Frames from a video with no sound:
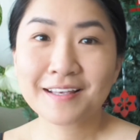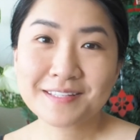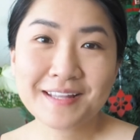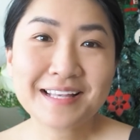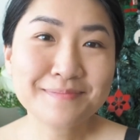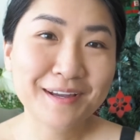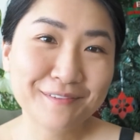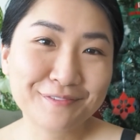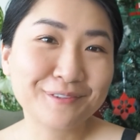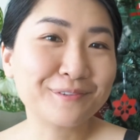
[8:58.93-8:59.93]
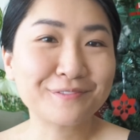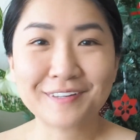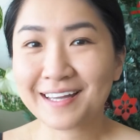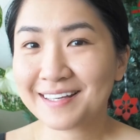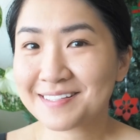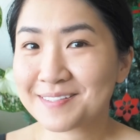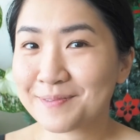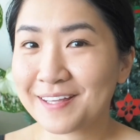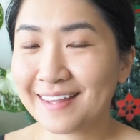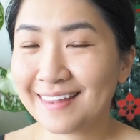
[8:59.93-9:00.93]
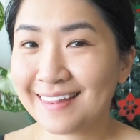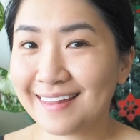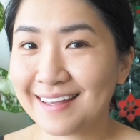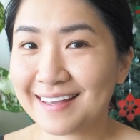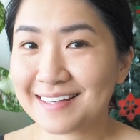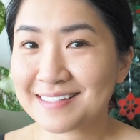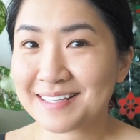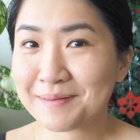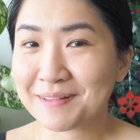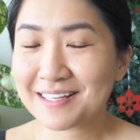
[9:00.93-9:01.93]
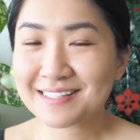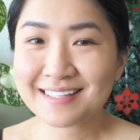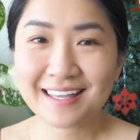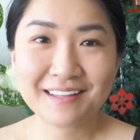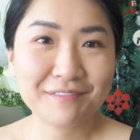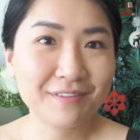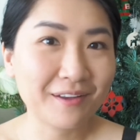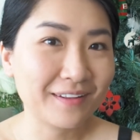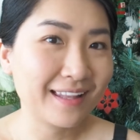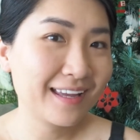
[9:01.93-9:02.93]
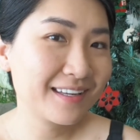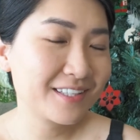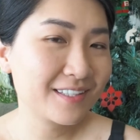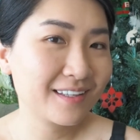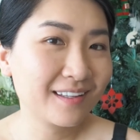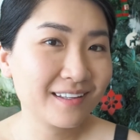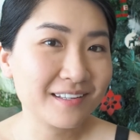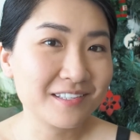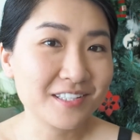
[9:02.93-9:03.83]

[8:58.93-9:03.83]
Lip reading: So that's my full face with the Seamless Skin Foundation in